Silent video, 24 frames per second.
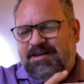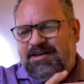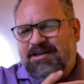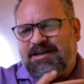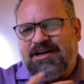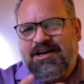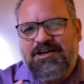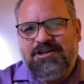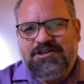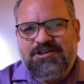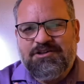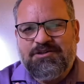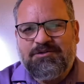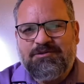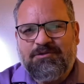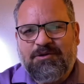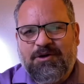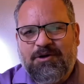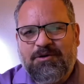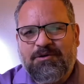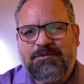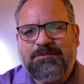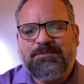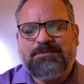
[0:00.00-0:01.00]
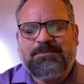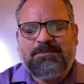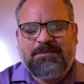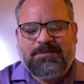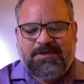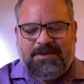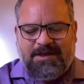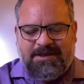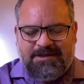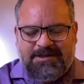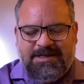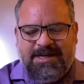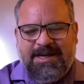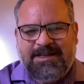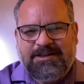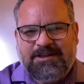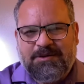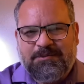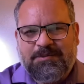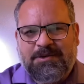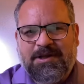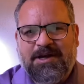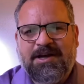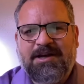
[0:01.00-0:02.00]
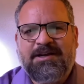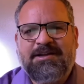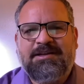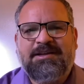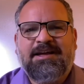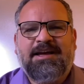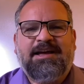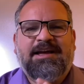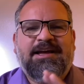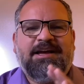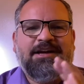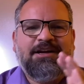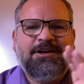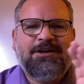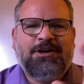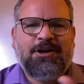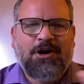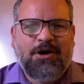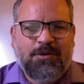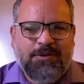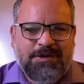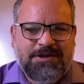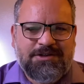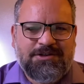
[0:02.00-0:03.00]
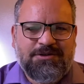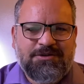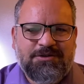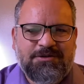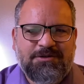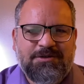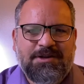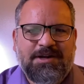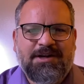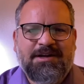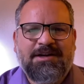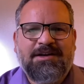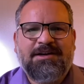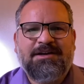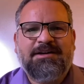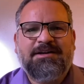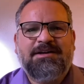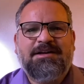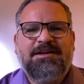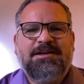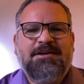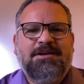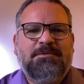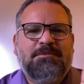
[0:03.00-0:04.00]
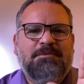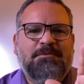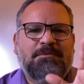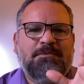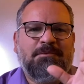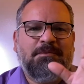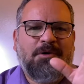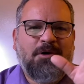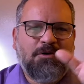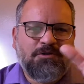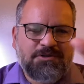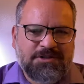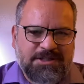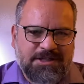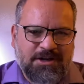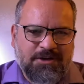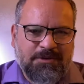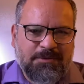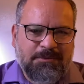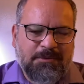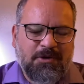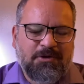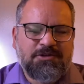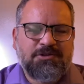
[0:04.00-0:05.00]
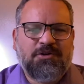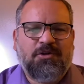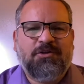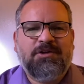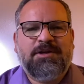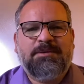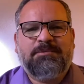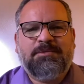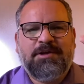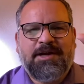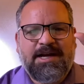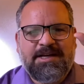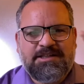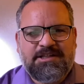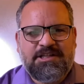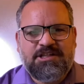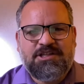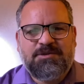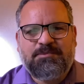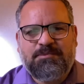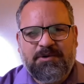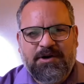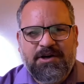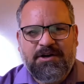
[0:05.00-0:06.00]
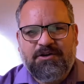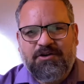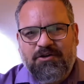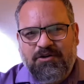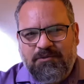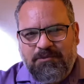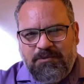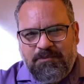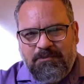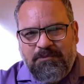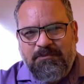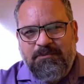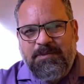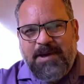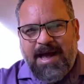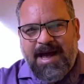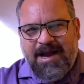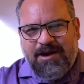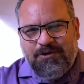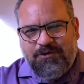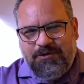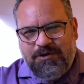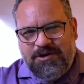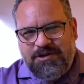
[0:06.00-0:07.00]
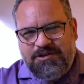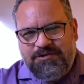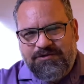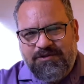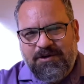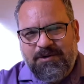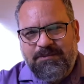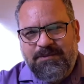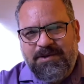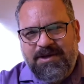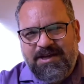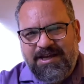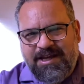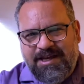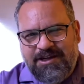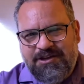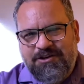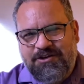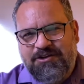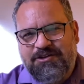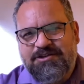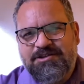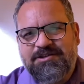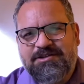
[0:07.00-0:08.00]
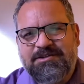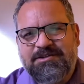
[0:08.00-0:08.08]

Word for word: cut his throat, take the blood, go into the most near the most holy place and sprinkle backwards from the inner